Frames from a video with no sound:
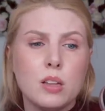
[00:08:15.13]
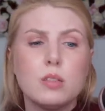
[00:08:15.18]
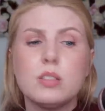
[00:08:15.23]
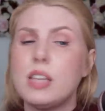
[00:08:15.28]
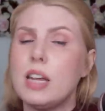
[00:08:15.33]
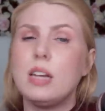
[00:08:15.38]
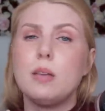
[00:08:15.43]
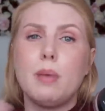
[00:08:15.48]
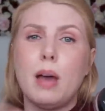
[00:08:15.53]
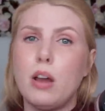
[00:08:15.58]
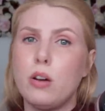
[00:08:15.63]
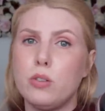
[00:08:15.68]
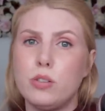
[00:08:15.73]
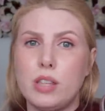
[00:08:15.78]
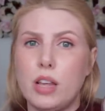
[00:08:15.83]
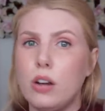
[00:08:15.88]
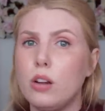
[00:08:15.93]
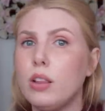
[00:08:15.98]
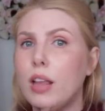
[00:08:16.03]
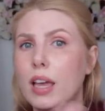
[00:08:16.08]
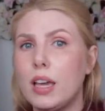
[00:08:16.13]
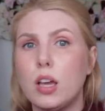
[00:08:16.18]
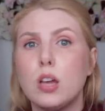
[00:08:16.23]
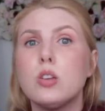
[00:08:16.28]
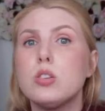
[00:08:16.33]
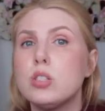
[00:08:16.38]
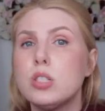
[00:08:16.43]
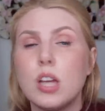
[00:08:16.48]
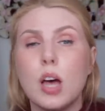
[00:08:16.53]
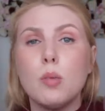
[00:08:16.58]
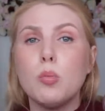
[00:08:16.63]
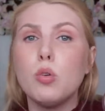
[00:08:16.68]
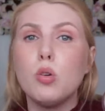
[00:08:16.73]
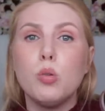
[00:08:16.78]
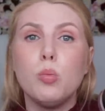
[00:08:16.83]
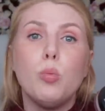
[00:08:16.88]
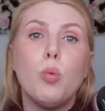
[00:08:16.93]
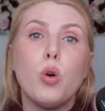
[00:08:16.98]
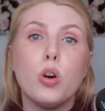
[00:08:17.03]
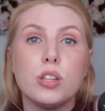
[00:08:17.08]
setting powders that are like double,
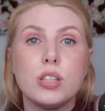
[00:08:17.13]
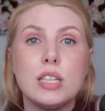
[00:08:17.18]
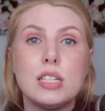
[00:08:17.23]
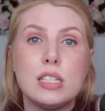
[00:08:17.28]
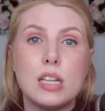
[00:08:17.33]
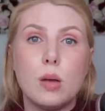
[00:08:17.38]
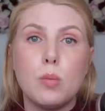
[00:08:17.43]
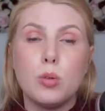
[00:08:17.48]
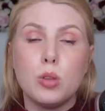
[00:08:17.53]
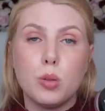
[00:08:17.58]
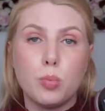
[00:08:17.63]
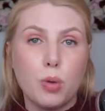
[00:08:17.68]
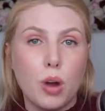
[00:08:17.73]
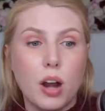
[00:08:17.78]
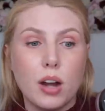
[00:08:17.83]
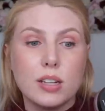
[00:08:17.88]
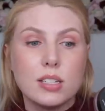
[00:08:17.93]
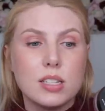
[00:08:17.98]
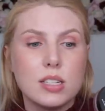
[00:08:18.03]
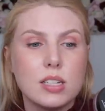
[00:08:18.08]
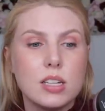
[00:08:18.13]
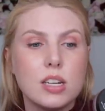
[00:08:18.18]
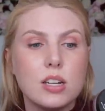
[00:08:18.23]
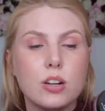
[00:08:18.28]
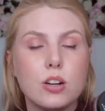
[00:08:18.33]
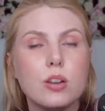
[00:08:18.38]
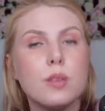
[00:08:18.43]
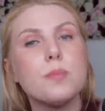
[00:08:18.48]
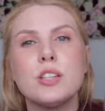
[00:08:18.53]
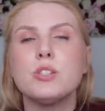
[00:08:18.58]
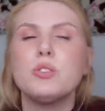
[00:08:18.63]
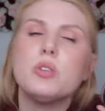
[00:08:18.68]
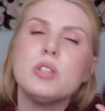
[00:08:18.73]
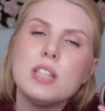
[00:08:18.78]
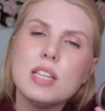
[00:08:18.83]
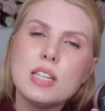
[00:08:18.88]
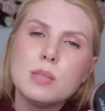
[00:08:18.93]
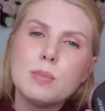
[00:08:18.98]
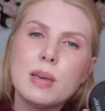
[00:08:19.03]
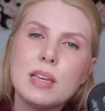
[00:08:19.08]
more than double the product in here. So it
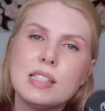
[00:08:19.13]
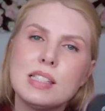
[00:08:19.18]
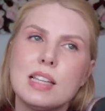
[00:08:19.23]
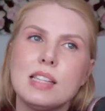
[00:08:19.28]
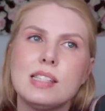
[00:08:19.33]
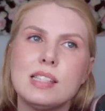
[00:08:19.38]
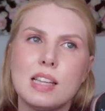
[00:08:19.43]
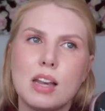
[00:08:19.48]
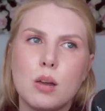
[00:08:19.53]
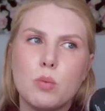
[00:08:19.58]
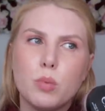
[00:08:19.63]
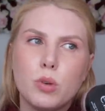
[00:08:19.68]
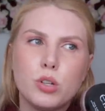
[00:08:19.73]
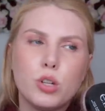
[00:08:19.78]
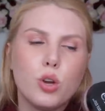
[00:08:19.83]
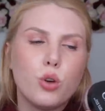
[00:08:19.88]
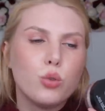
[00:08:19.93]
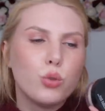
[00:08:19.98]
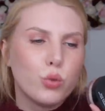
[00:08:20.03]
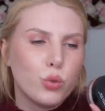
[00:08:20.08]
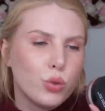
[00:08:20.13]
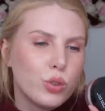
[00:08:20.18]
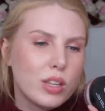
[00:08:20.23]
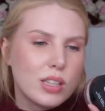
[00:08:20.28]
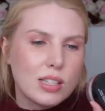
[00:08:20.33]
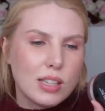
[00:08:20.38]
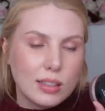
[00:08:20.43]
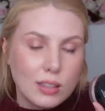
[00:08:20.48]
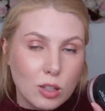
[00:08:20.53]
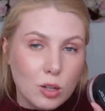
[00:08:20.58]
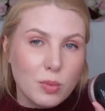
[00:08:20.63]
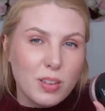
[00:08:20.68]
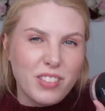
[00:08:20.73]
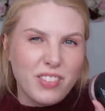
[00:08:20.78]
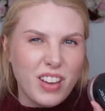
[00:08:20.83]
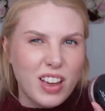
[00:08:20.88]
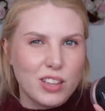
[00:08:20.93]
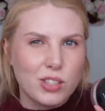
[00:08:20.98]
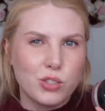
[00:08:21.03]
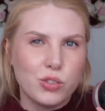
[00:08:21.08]
does make sense that I would go through this a little bit
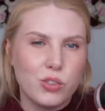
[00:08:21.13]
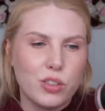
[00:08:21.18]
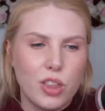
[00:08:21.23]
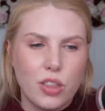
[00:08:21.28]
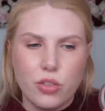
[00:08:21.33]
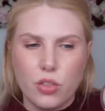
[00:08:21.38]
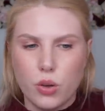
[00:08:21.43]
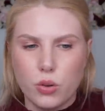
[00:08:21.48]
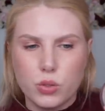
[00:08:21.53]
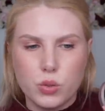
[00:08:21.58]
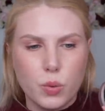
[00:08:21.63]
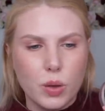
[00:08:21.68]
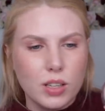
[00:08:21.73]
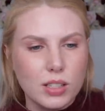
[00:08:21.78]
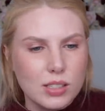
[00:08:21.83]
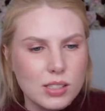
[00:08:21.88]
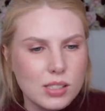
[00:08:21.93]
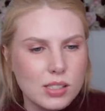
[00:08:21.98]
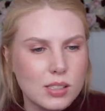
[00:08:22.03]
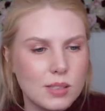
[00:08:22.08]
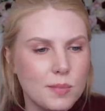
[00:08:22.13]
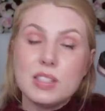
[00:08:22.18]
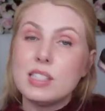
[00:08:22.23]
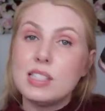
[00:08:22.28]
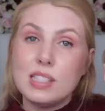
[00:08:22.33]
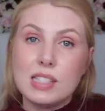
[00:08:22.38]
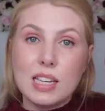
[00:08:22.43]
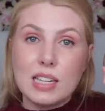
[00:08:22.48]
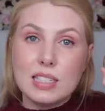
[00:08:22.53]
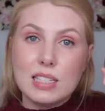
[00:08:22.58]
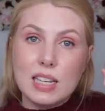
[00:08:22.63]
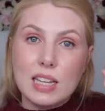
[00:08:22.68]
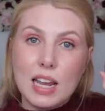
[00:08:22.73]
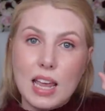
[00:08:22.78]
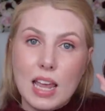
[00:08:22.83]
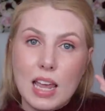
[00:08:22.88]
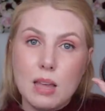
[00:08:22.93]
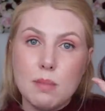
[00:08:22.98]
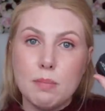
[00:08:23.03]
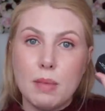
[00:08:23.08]
faster than those ones. Since I did
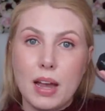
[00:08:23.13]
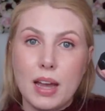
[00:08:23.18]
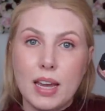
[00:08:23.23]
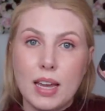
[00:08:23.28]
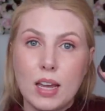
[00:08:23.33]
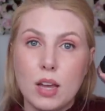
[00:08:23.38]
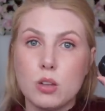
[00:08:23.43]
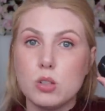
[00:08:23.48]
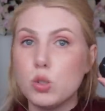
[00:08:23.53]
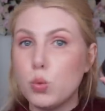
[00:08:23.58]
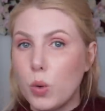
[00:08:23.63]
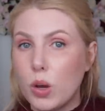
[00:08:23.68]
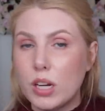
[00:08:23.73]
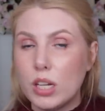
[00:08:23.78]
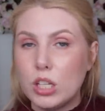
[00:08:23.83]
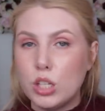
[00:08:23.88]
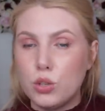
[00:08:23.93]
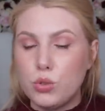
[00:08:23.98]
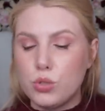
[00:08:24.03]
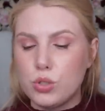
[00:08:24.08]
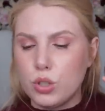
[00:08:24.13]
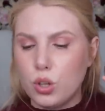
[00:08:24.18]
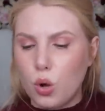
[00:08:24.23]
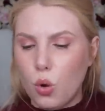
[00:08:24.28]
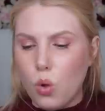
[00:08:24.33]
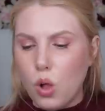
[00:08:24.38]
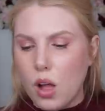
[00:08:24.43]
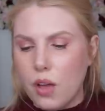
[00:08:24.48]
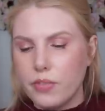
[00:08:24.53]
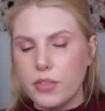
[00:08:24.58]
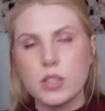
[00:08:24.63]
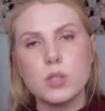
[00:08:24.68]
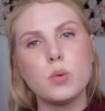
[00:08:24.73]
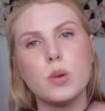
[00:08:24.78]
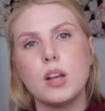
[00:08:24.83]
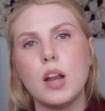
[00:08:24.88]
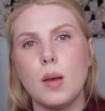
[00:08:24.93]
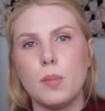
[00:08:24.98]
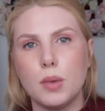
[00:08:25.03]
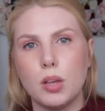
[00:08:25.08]
hit my 20 use goal on this
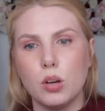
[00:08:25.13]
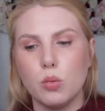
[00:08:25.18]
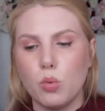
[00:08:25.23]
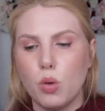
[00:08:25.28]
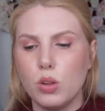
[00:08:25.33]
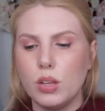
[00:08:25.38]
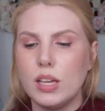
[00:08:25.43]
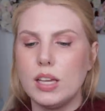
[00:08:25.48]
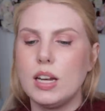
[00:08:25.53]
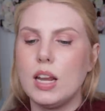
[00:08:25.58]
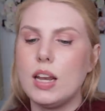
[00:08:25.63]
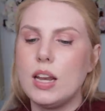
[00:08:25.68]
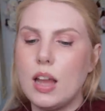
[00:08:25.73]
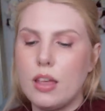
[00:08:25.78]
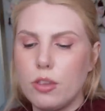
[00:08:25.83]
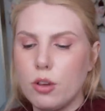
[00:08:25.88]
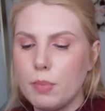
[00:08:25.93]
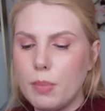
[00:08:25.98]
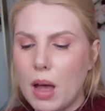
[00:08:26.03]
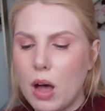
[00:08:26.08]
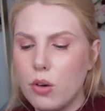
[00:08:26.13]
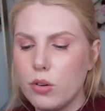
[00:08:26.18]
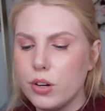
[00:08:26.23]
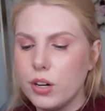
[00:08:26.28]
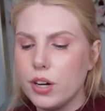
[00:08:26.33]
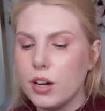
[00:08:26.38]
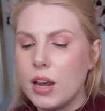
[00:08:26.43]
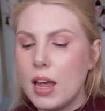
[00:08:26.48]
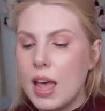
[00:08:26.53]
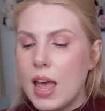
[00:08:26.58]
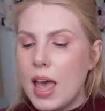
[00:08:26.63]
one, I'm gonna roll in another powder